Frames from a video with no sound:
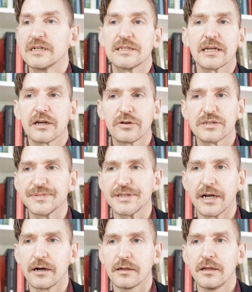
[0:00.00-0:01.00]
It's like a Christmas
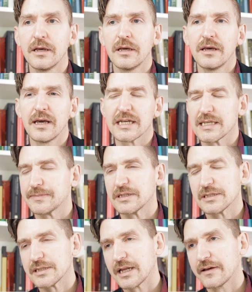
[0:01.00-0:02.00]
carol, except
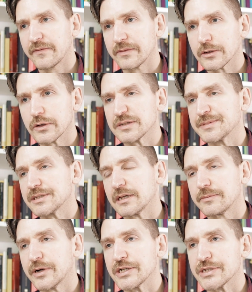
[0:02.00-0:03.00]
instead of Christmas
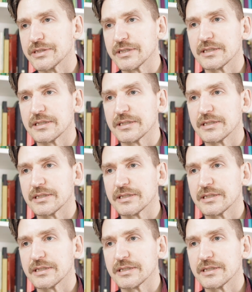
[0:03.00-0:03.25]
celebrations,